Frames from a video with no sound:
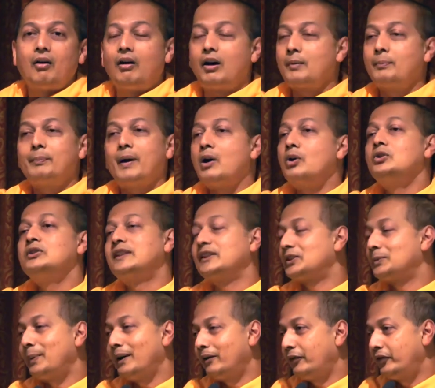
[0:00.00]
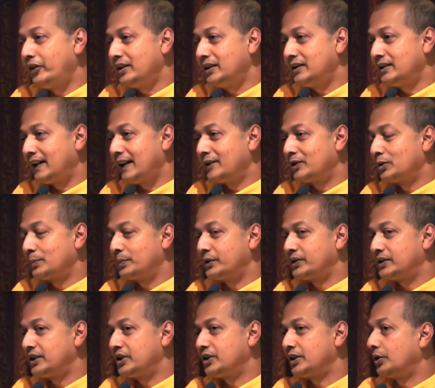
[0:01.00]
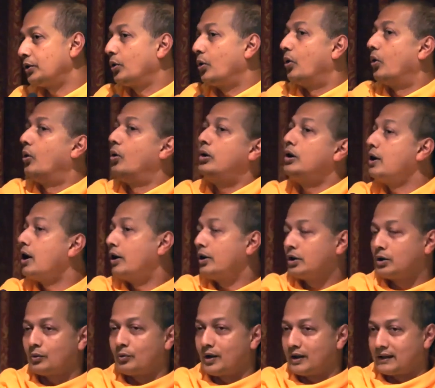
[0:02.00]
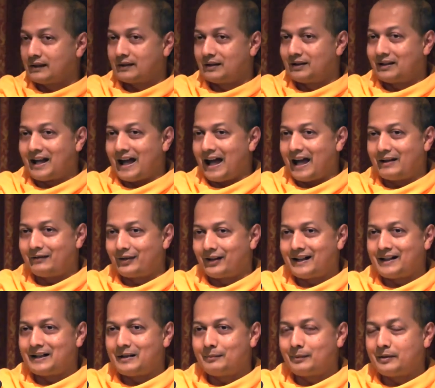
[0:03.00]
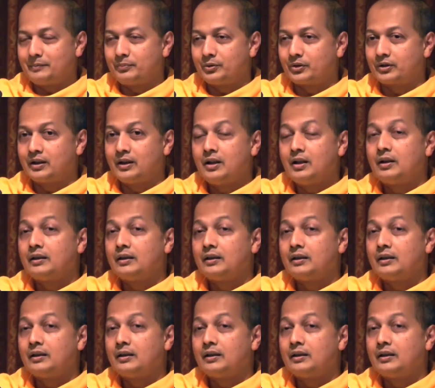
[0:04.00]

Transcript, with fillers: or bound just by fear and superstition to hold on to what I have read in my book.